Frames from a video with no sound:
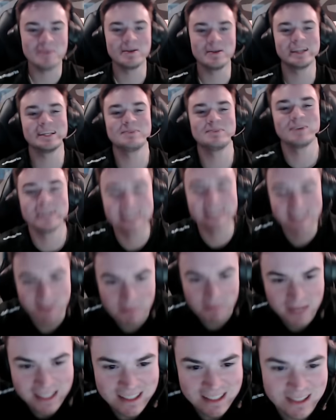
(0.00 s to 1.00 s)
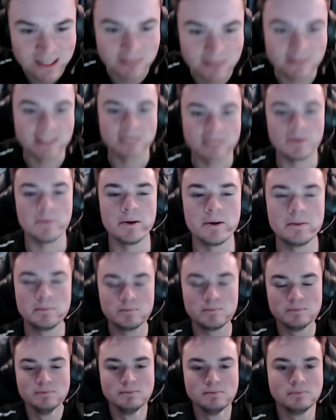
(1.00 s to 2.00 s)
my bad. Let me let me get a straight face. My
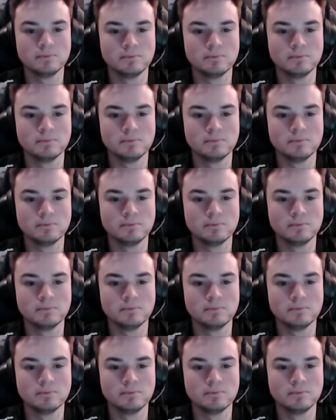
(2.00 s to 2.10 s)
yeah.